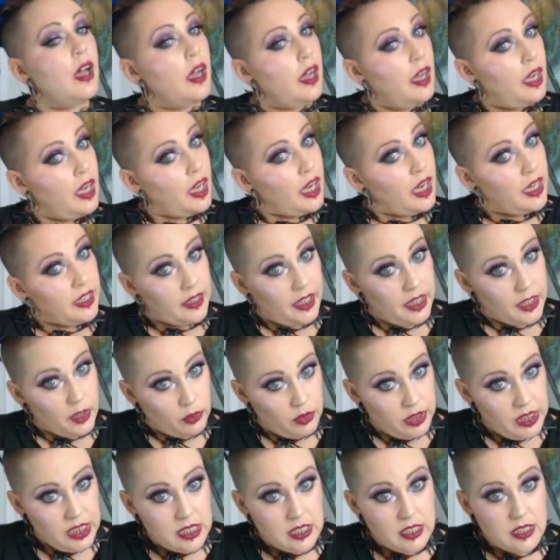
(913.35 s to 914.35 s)
I like
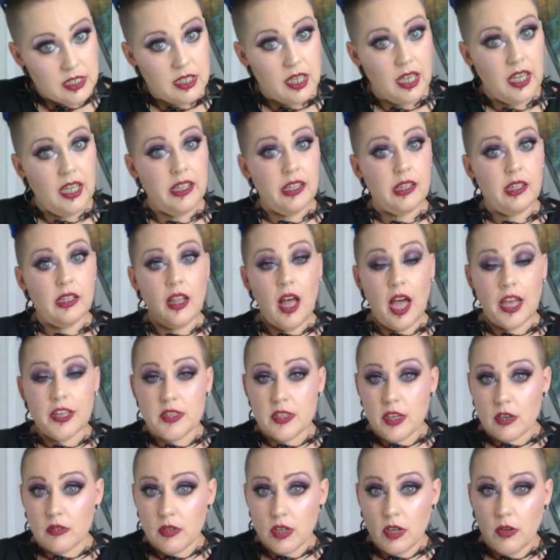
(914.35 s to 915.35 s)
Restyle. I
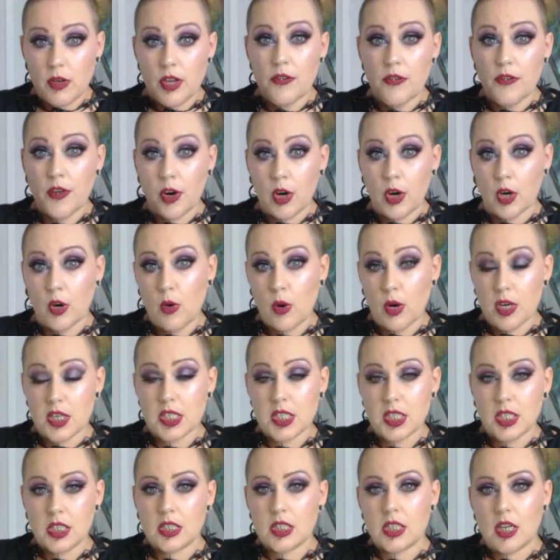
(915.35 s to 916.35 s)
don't know if her
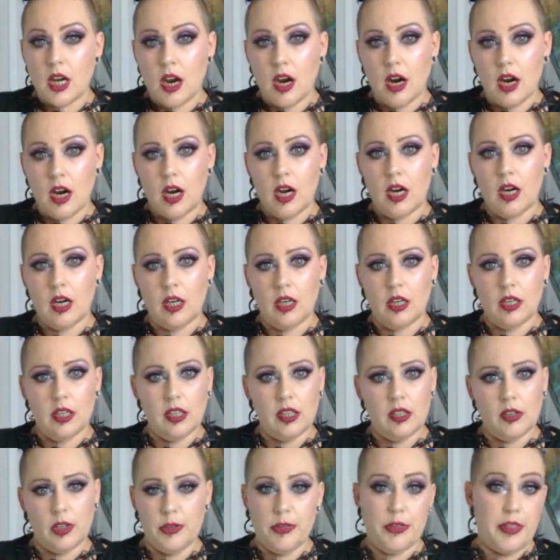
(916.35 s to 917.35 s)
corsets
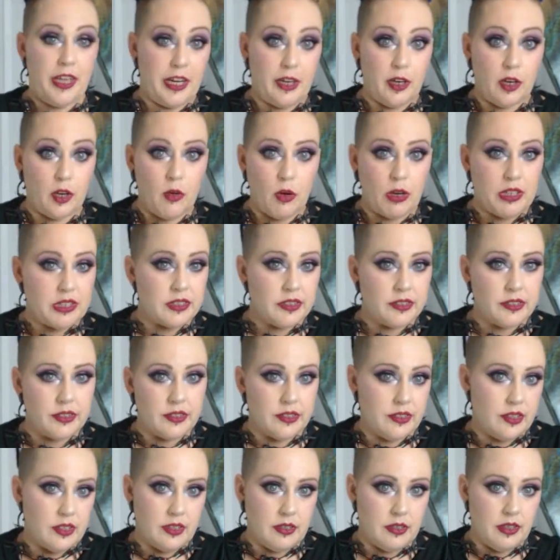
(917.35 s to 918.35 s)
are their
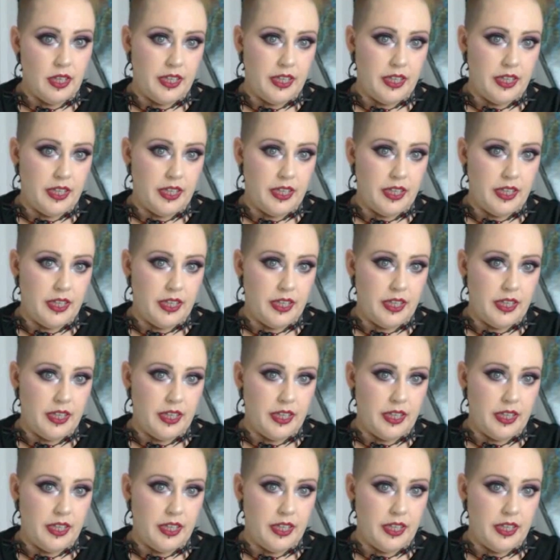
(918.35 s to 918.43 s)
corsets,